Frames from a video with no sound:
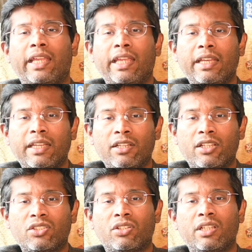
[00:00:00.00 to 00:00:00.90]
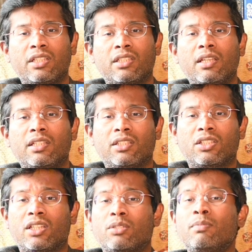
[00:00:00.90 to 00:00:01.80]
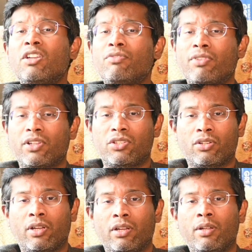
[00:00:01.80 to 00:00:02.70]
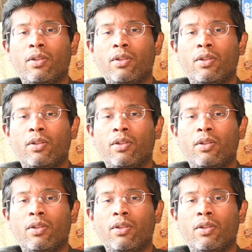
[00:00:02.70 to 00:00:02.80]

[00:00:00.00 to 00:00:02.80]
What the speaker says: in industries such as manufacturing,